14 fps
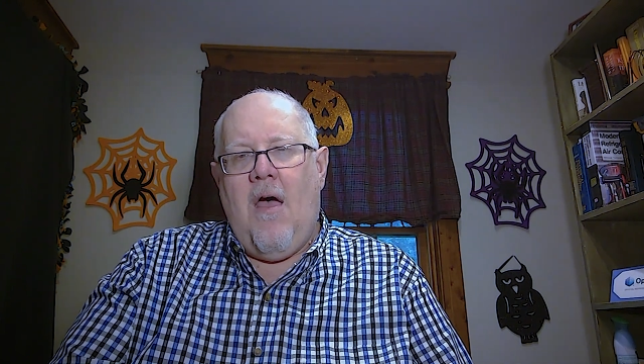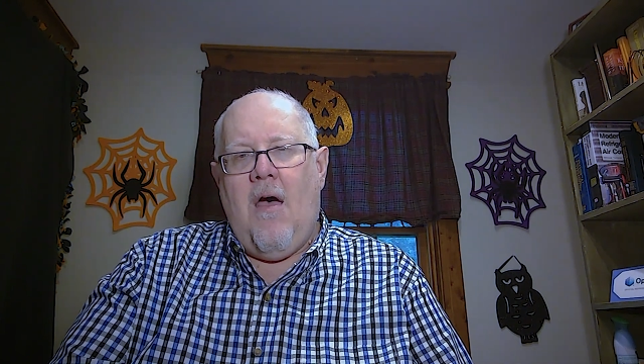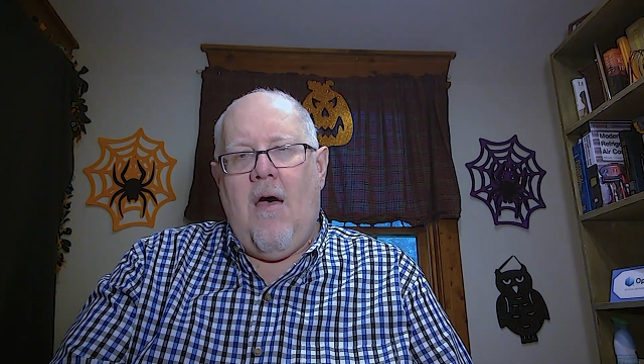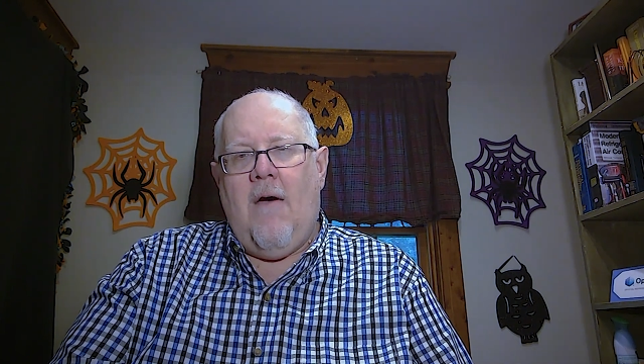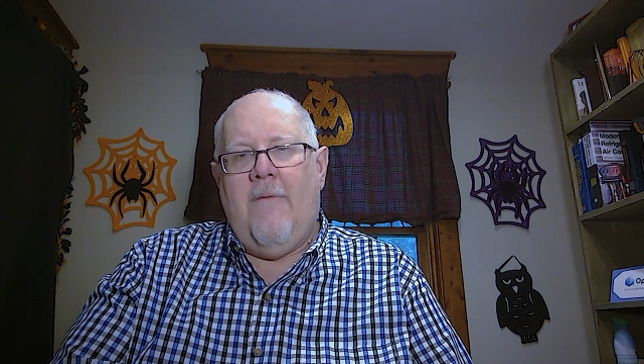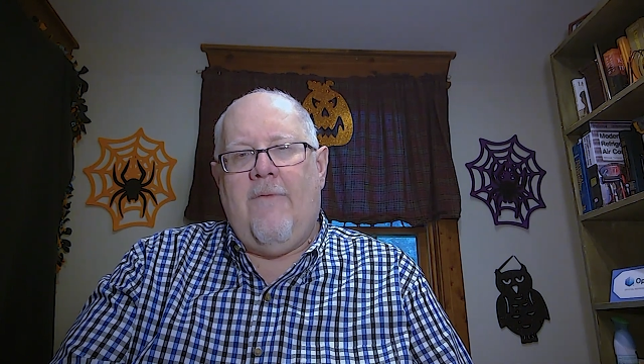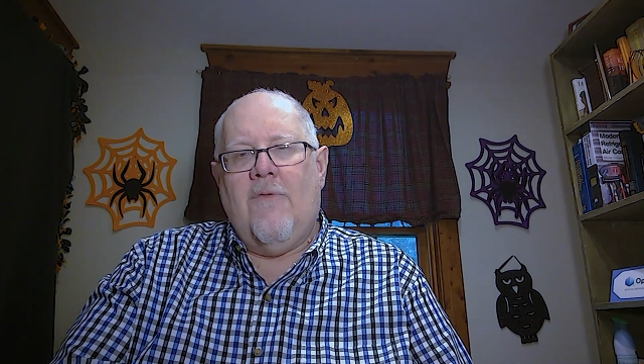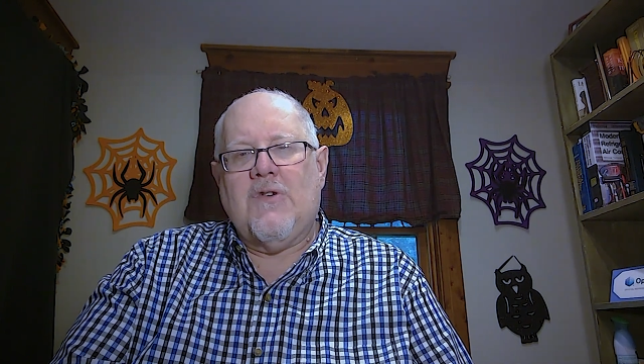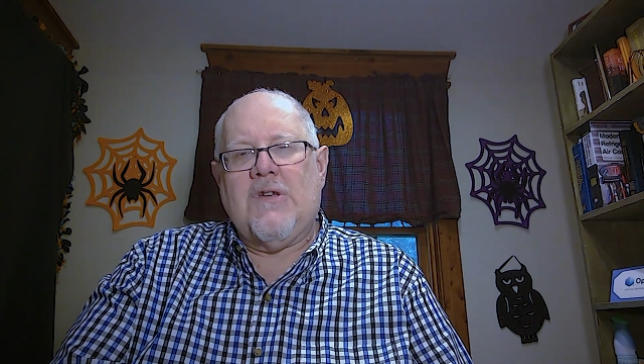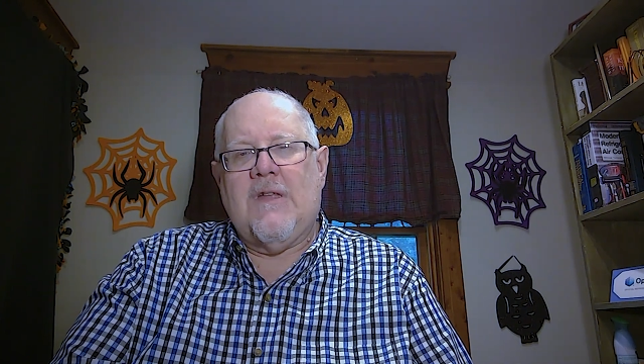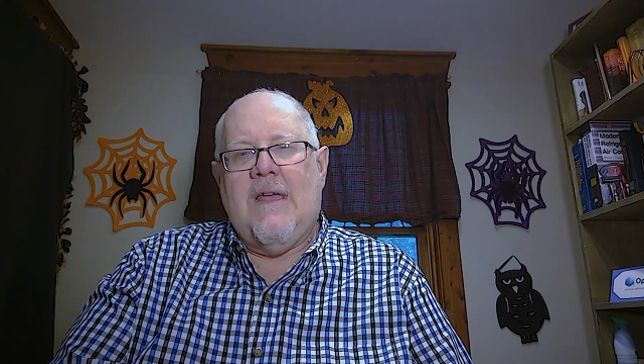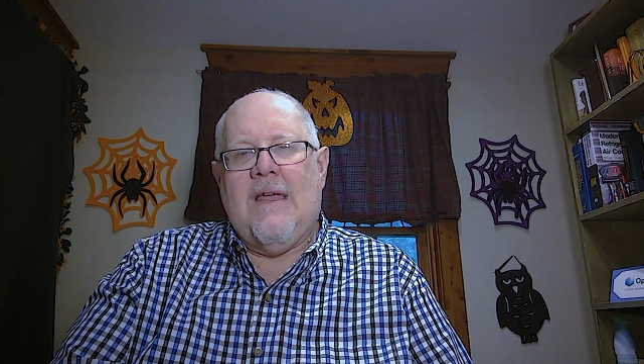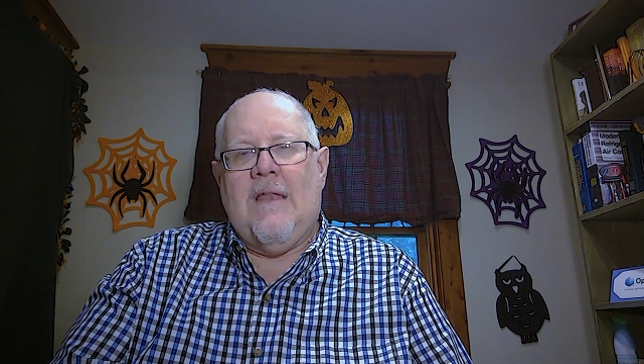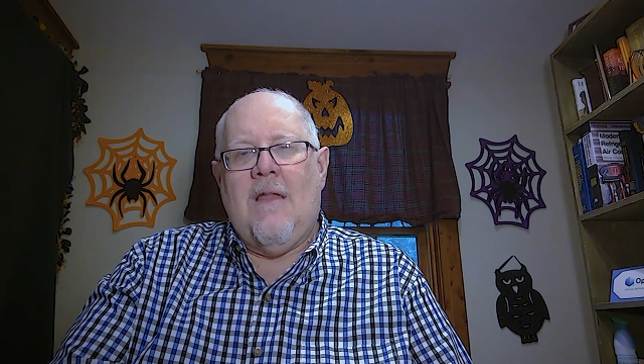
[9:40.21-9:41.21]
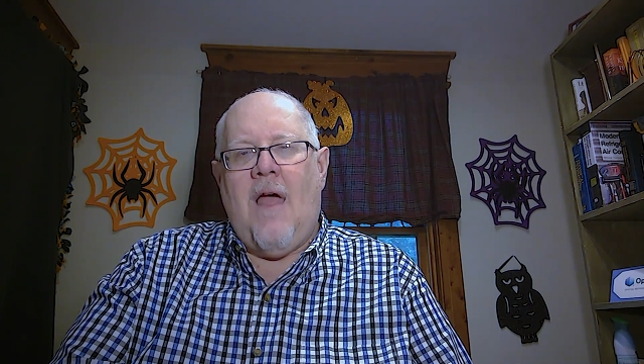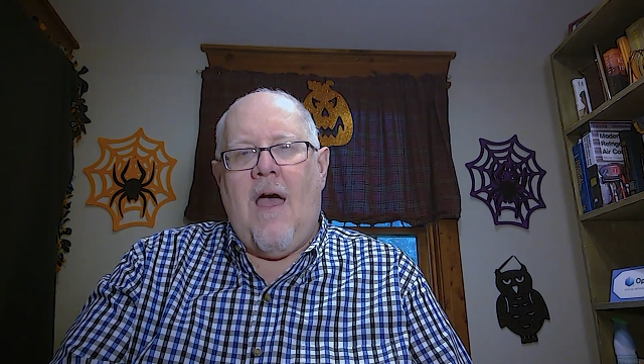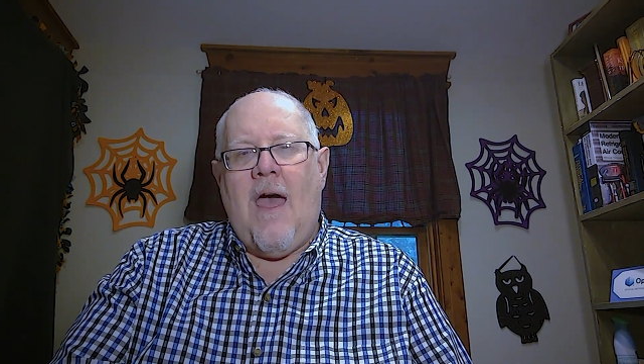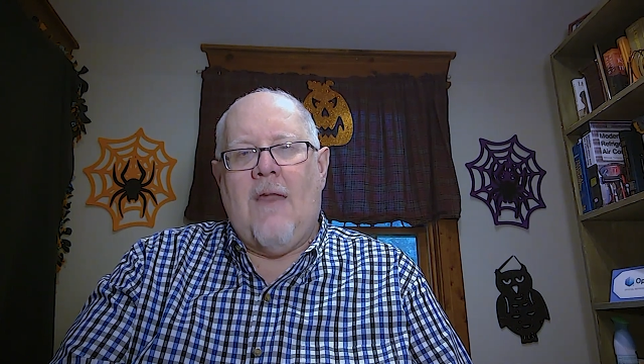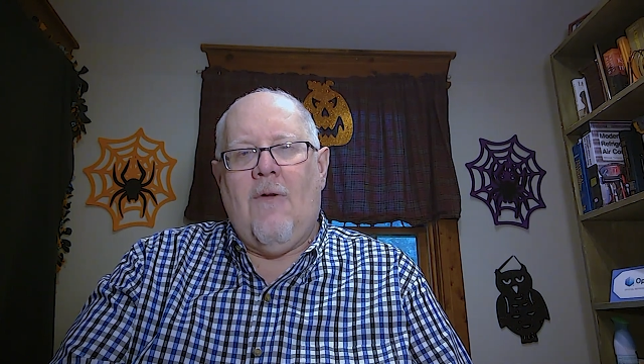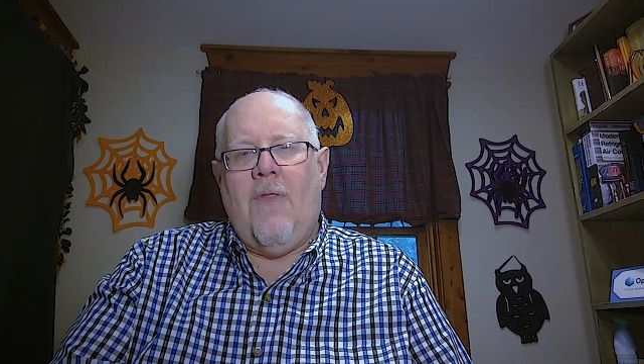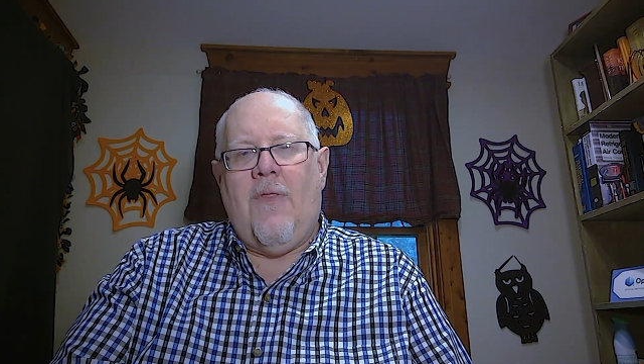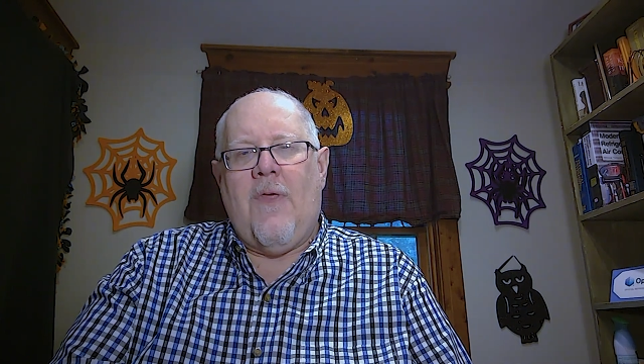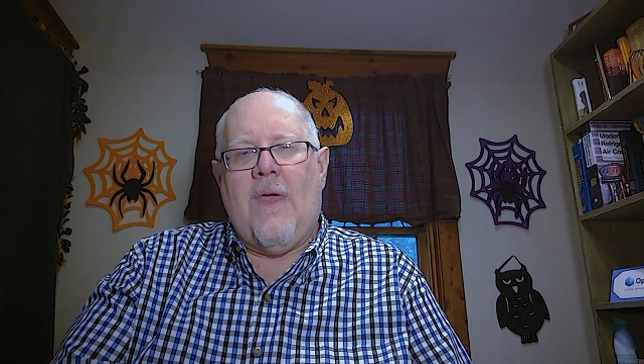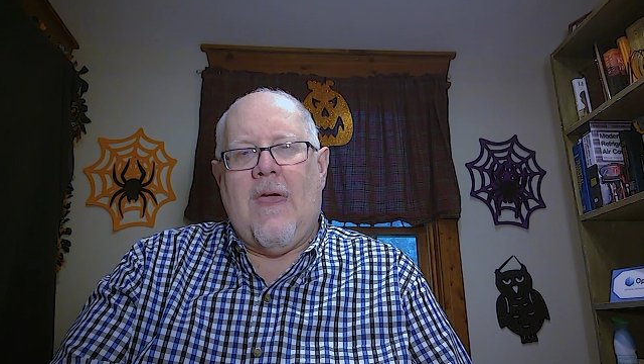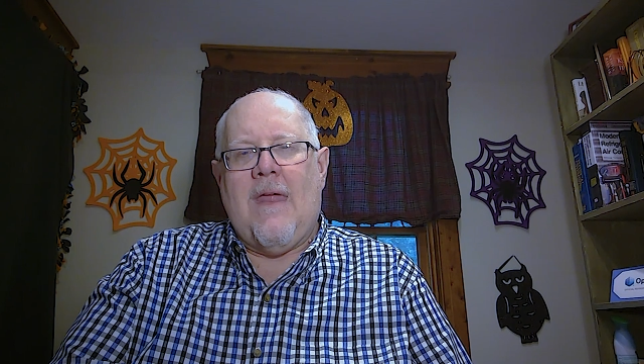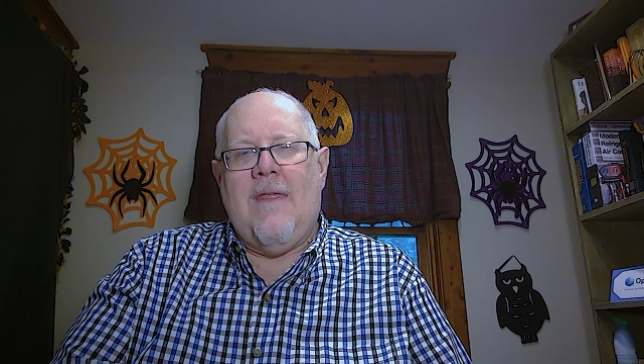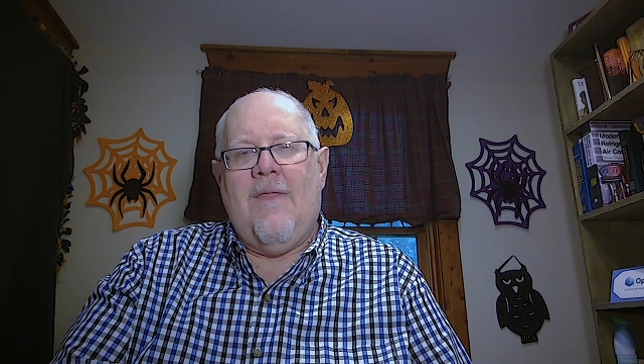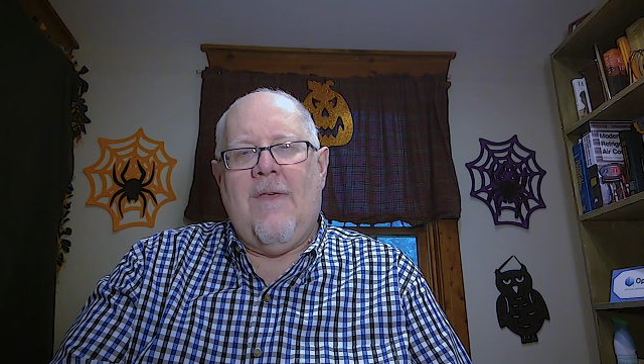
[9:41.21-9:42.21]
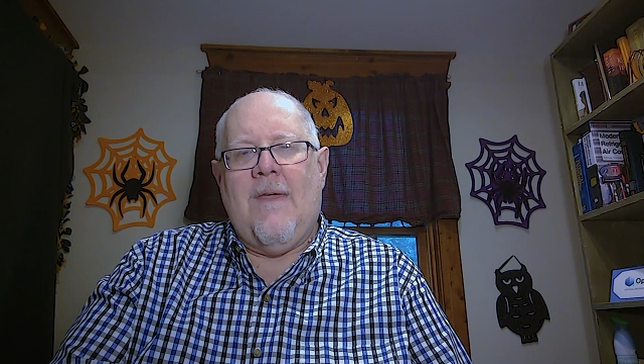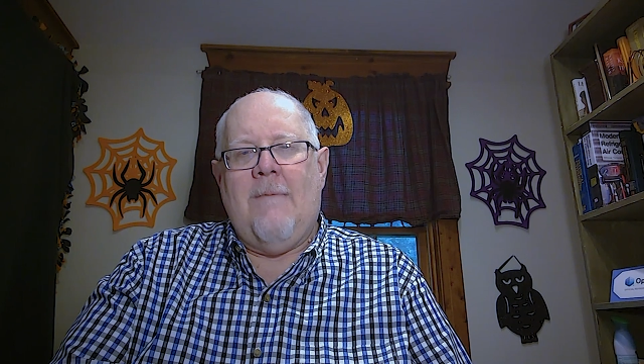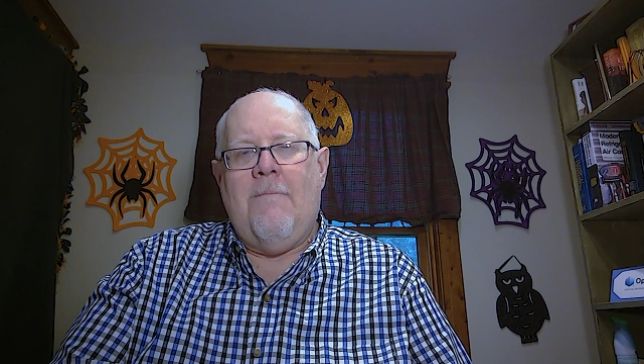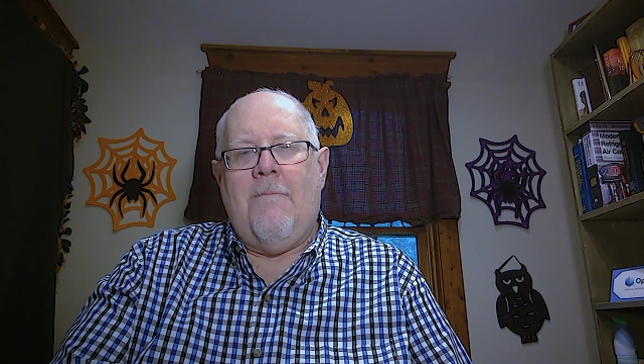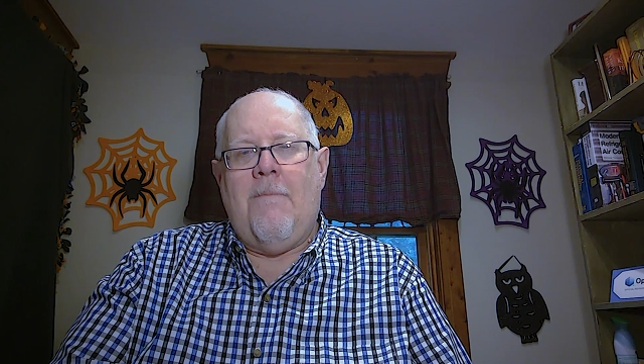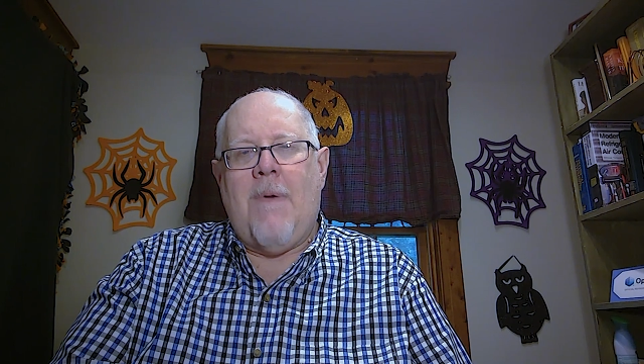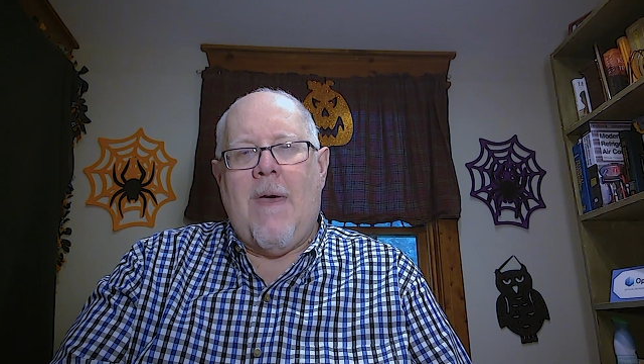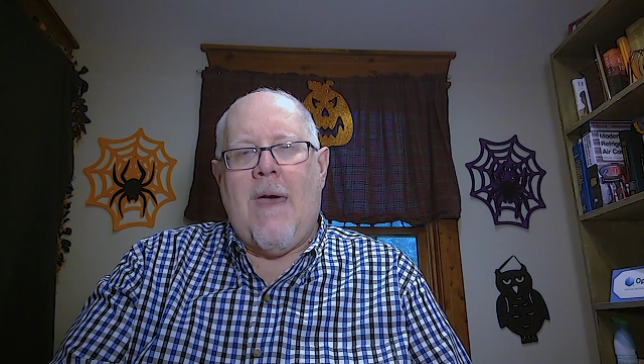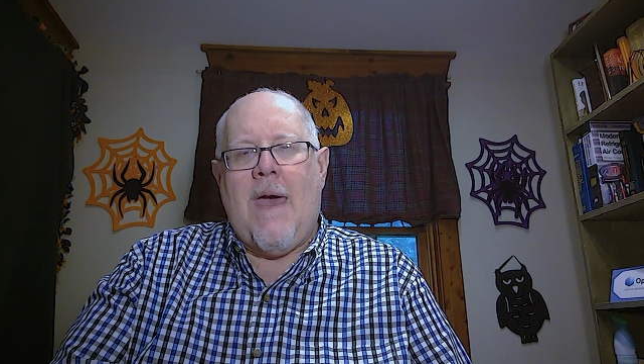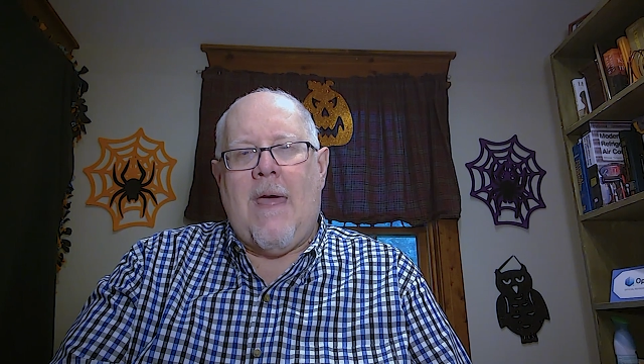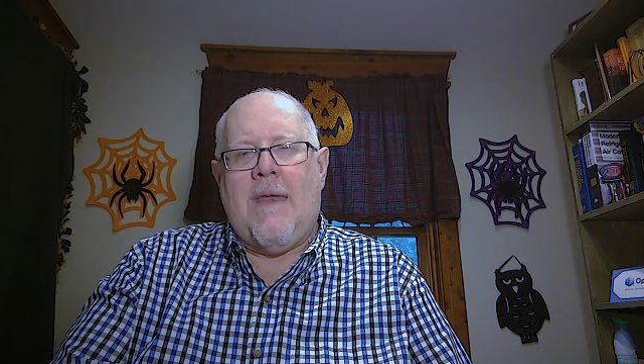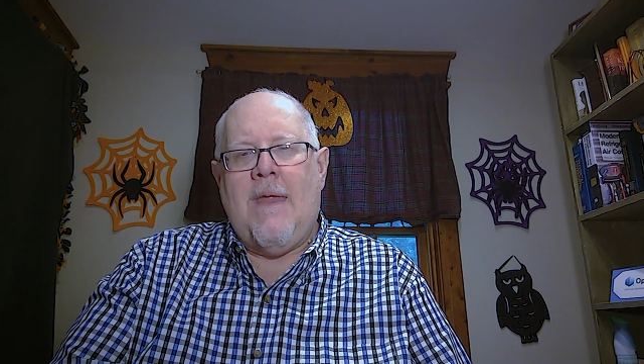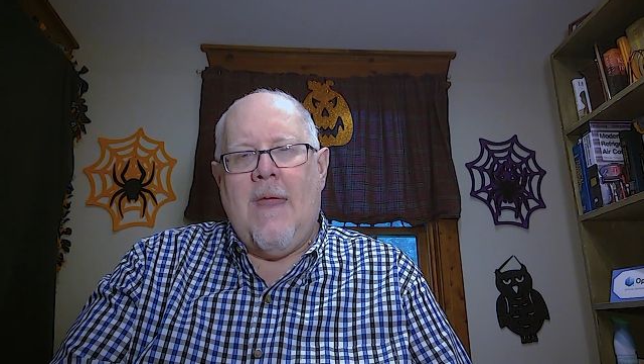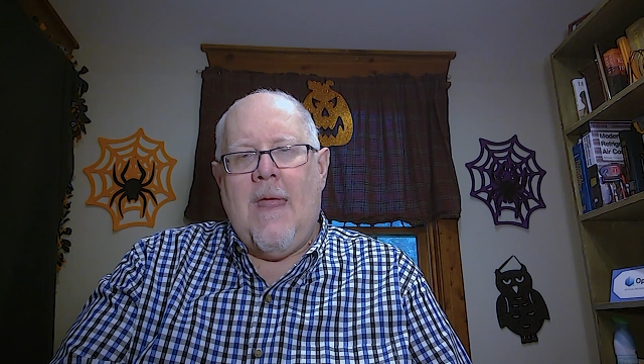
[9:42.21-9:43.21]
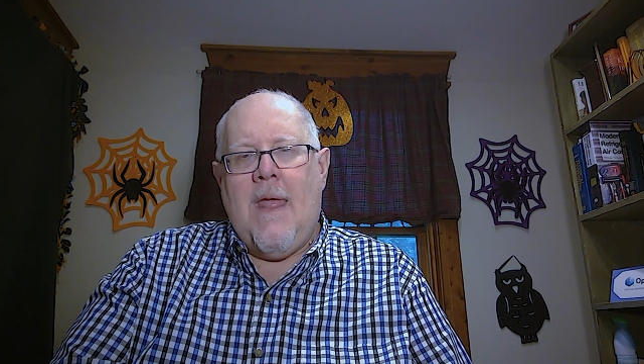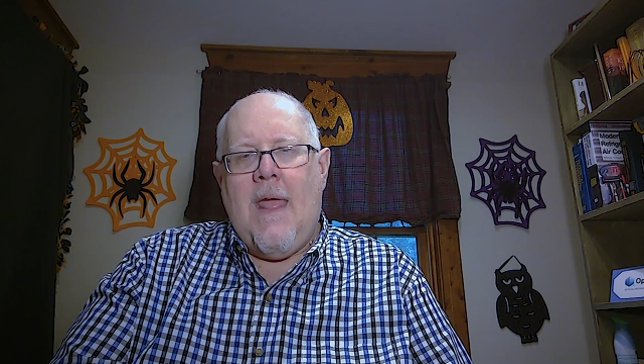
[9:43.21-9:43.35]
Fortunately, I don't think anything bad